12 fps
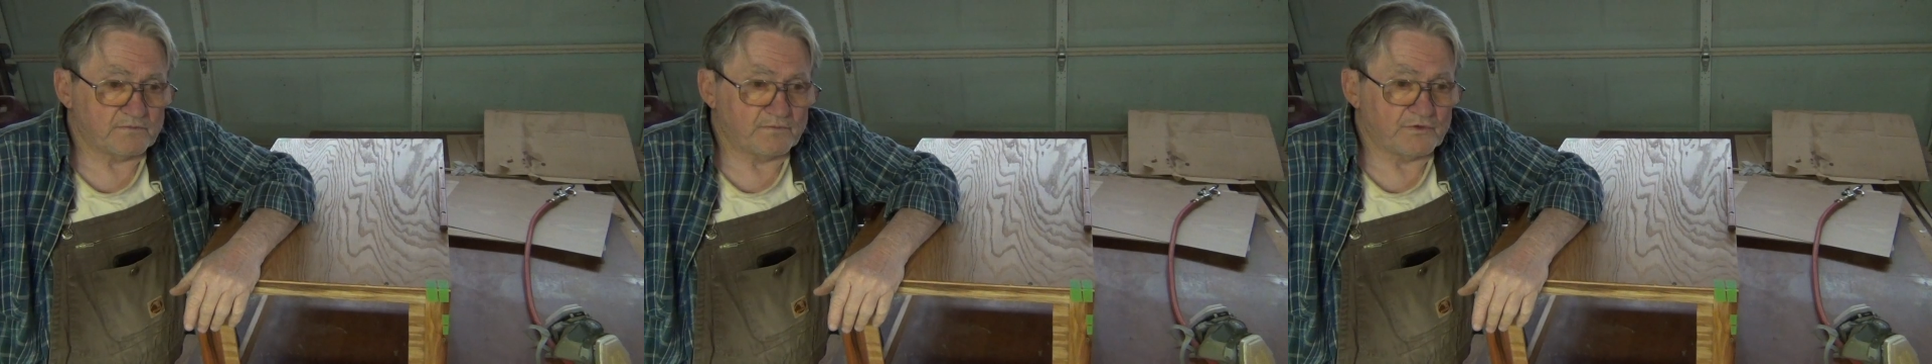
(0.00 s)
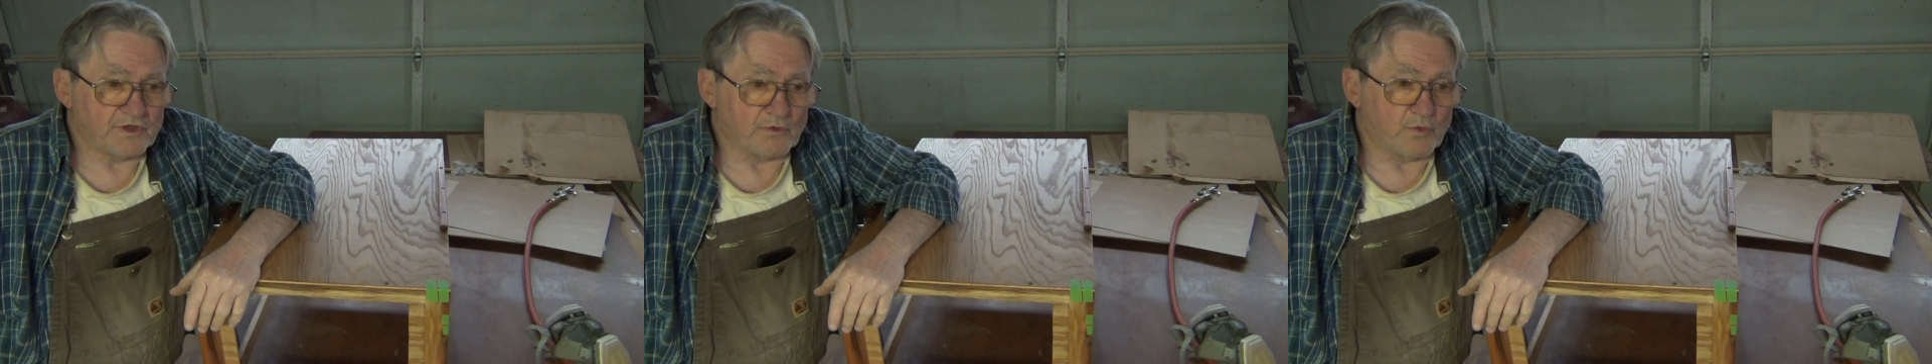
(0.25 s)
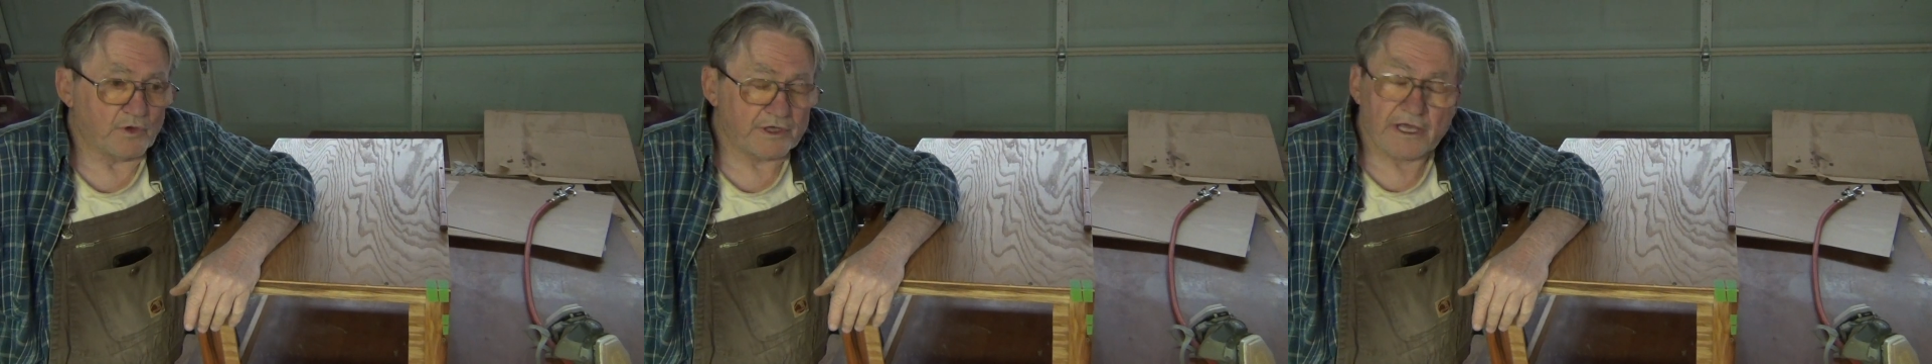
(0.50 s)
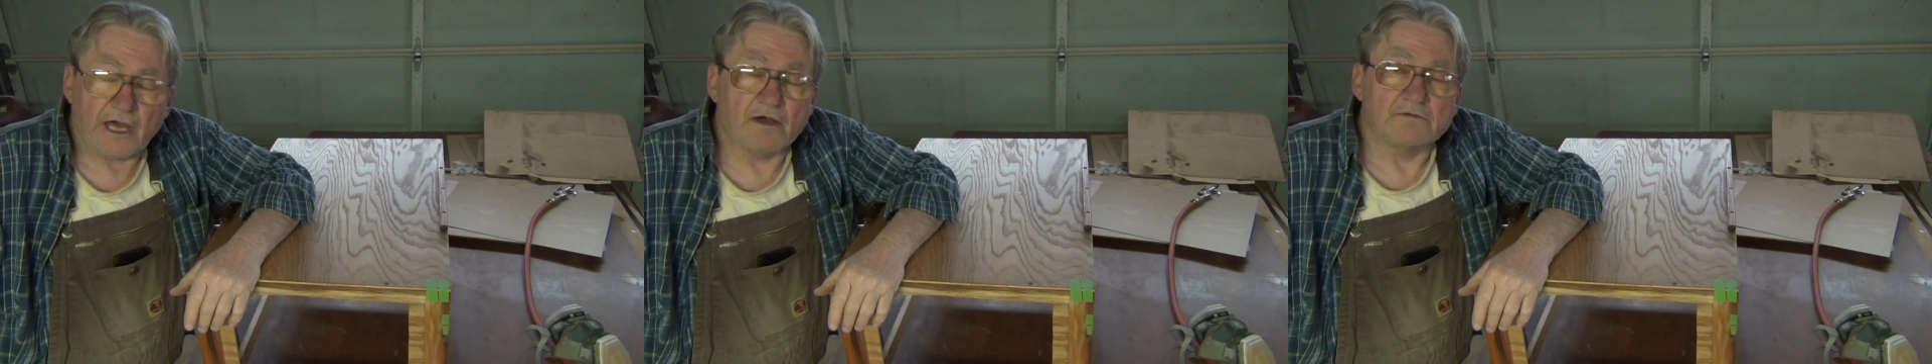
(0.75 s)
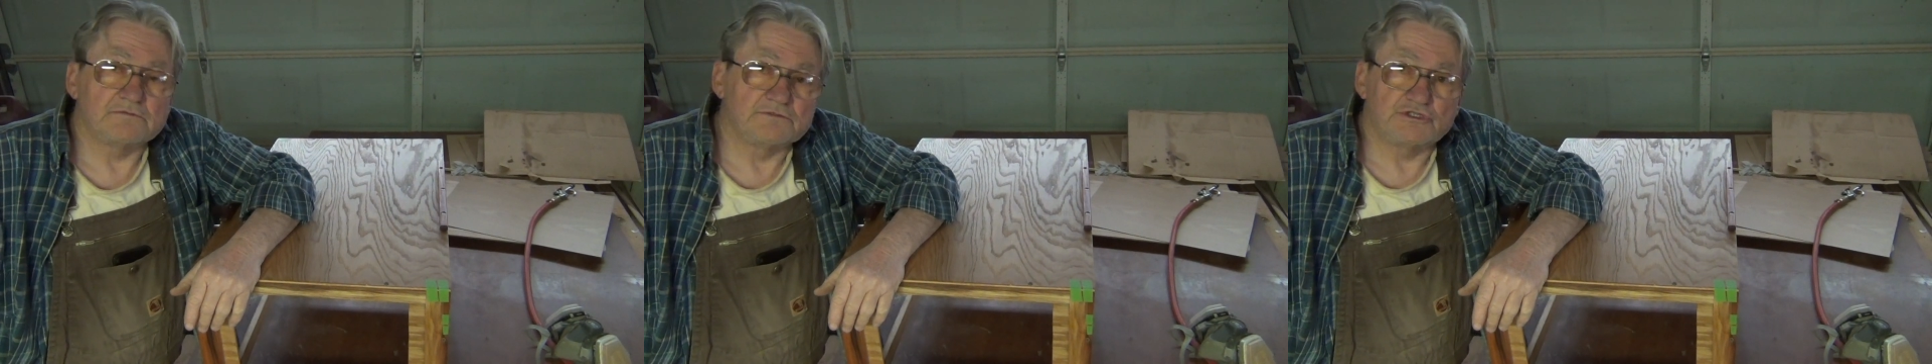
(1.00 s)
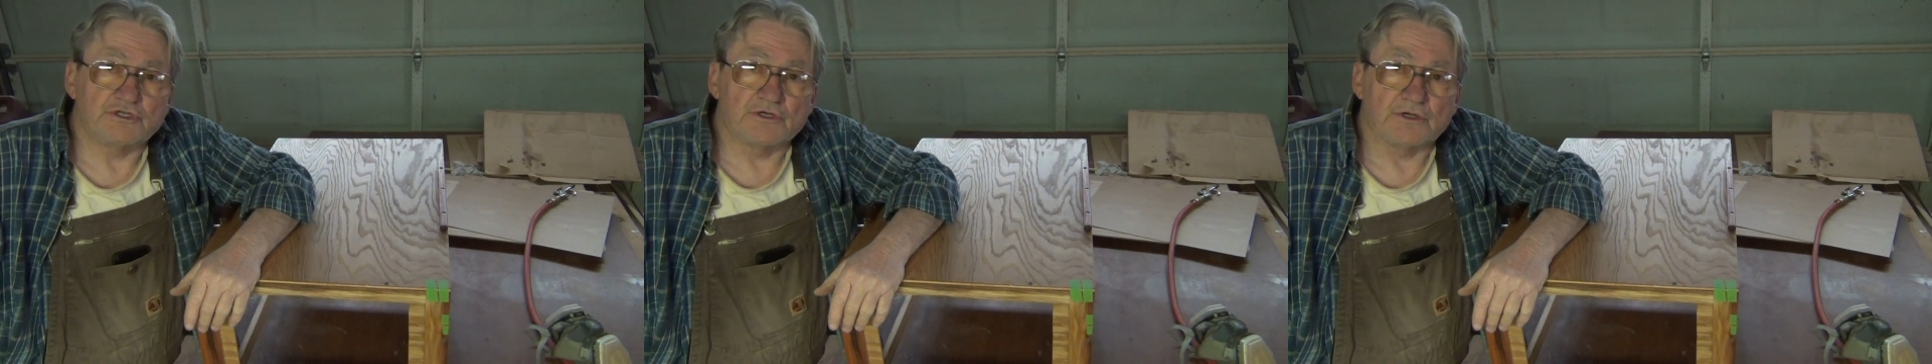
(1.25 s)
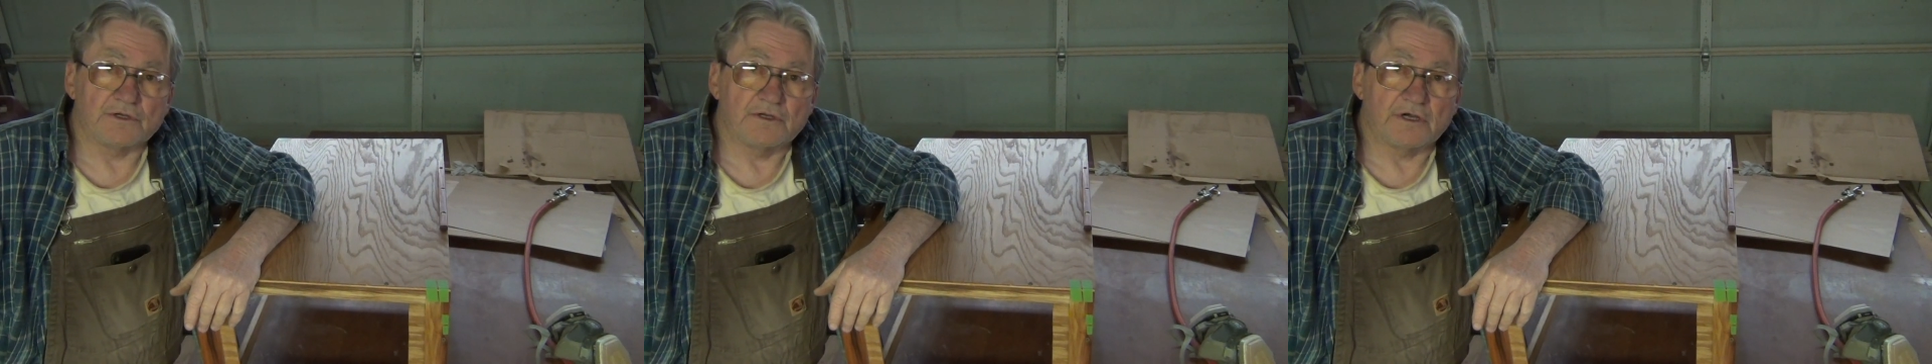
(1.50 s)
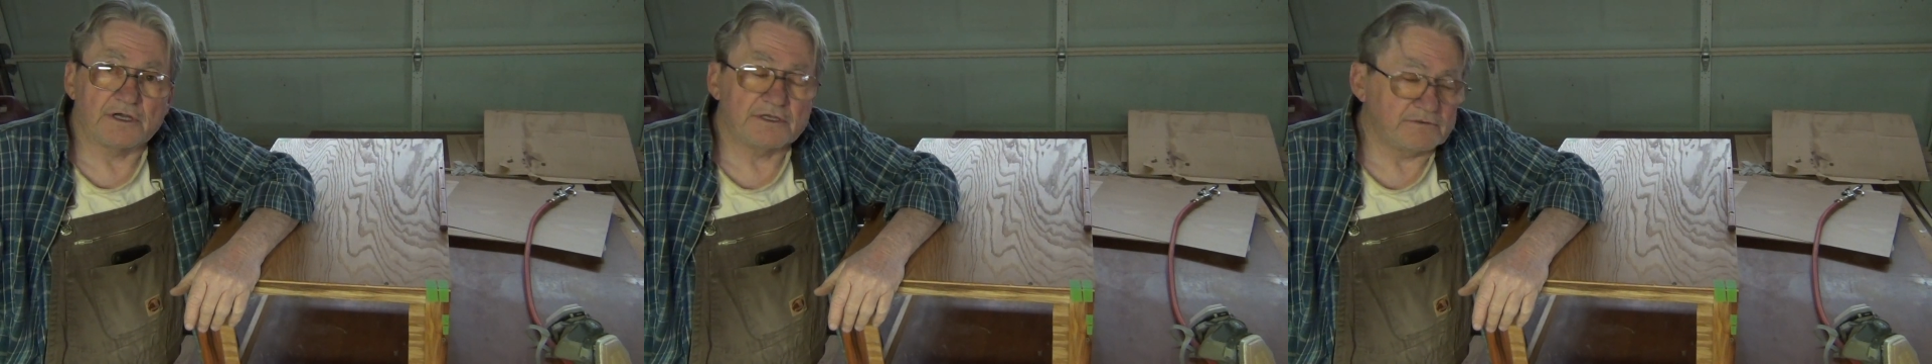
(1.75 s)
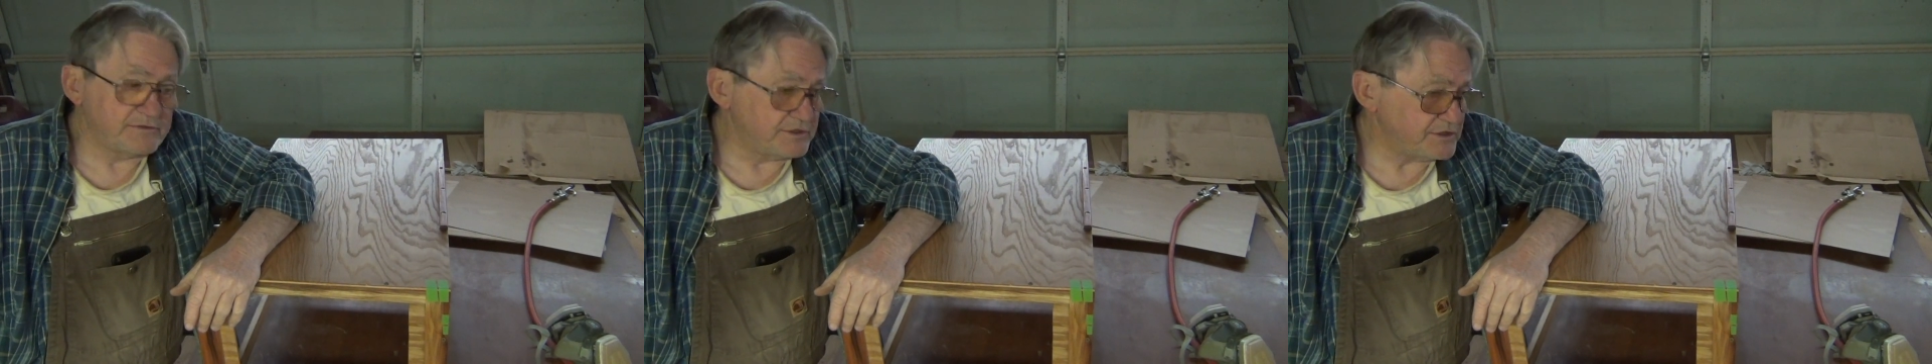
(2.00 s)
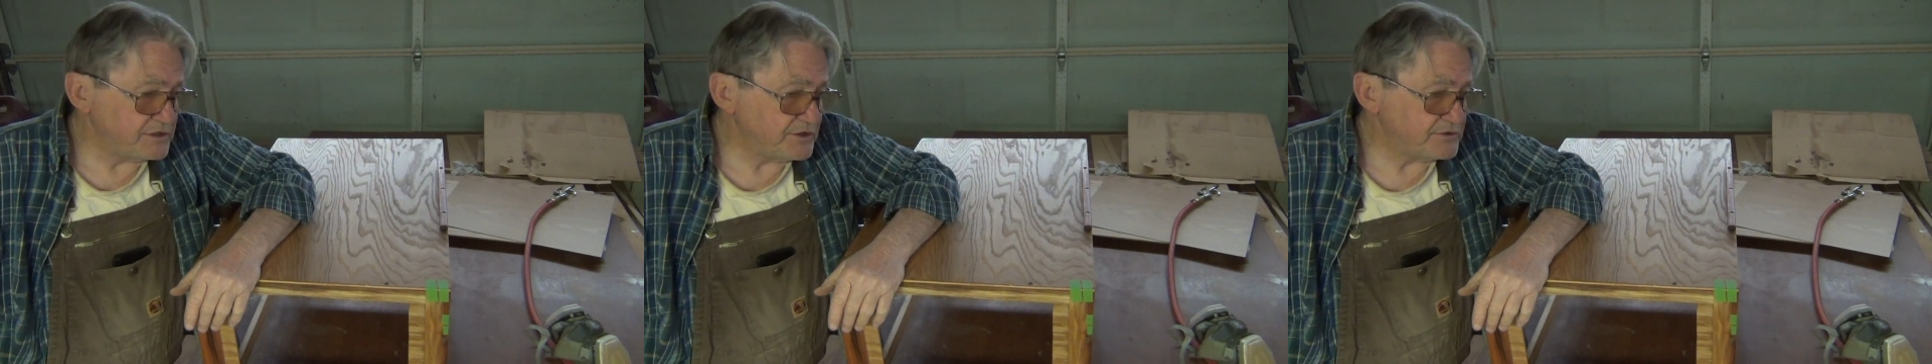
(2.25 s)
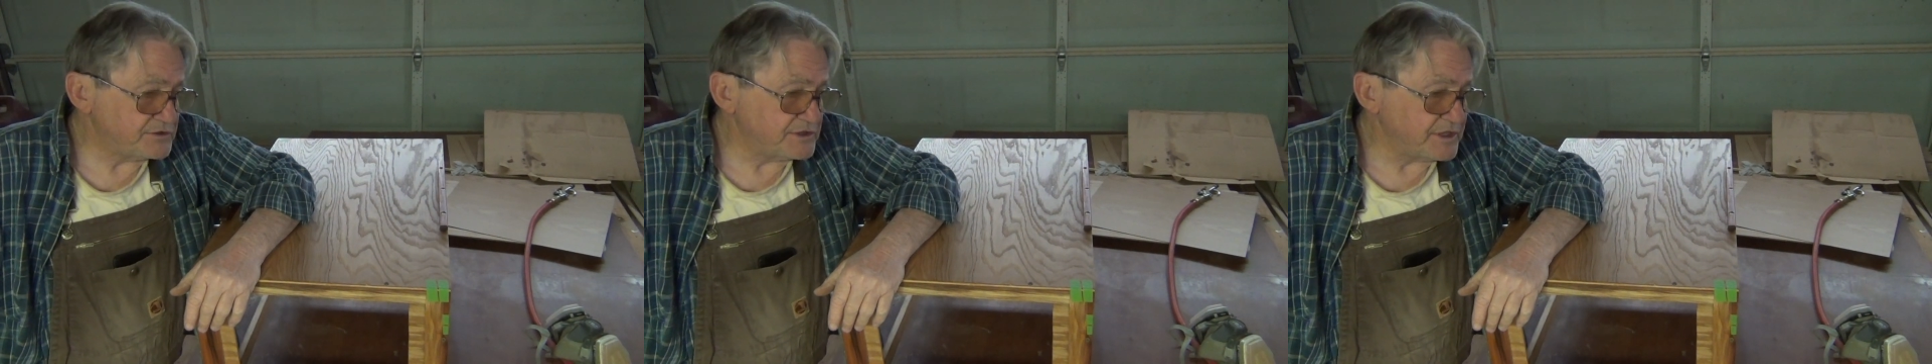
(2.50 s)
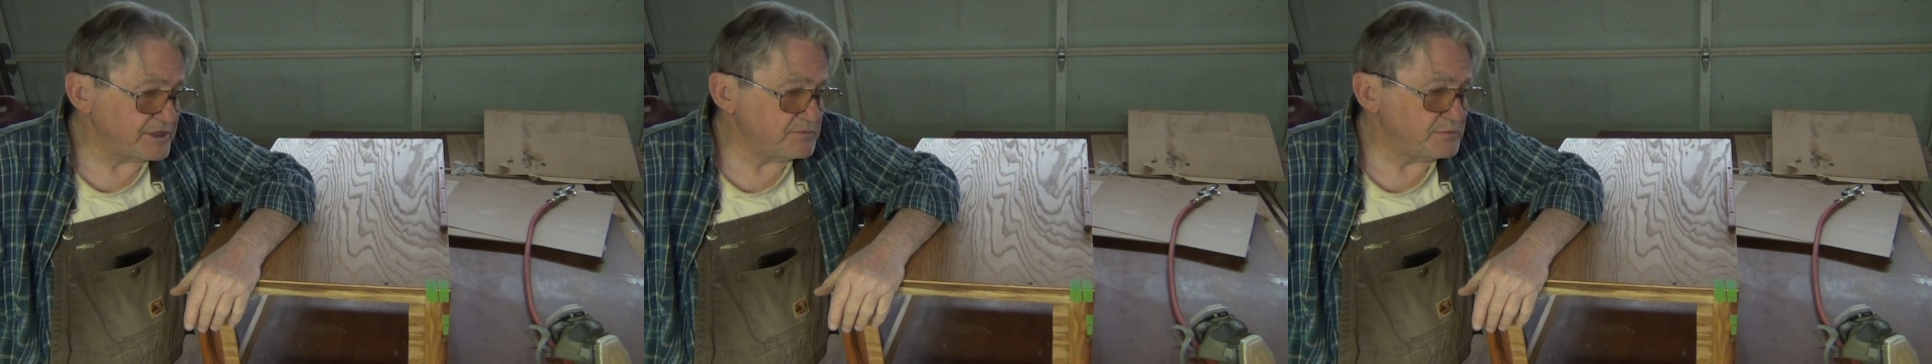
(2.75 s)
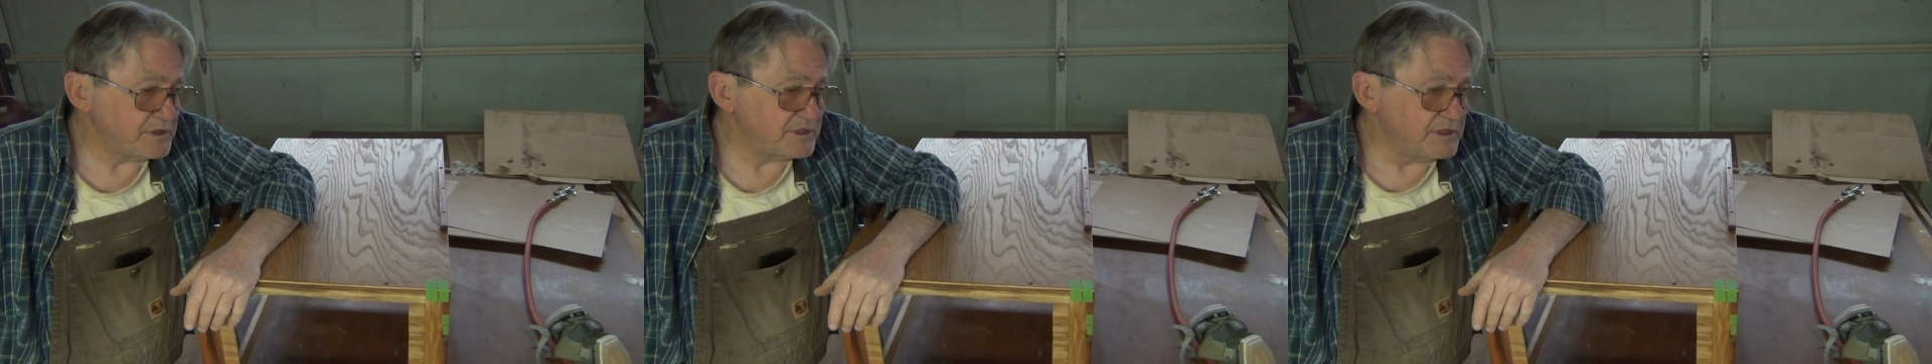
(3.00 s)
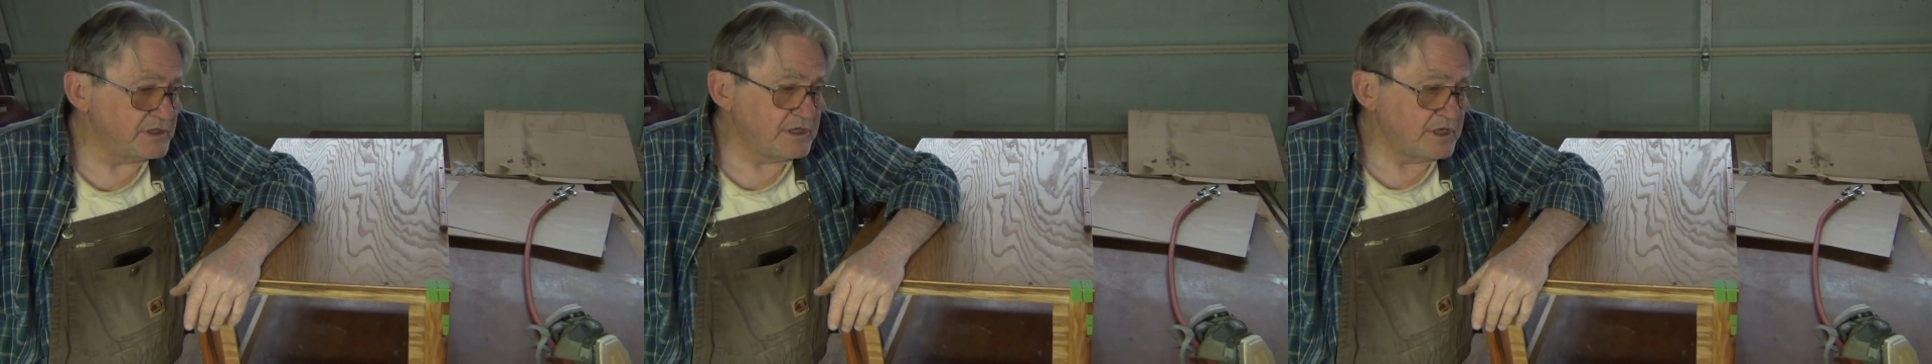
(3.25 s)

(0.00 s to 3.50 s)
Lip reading: said, well, yeah, sure, I can send you another stand, but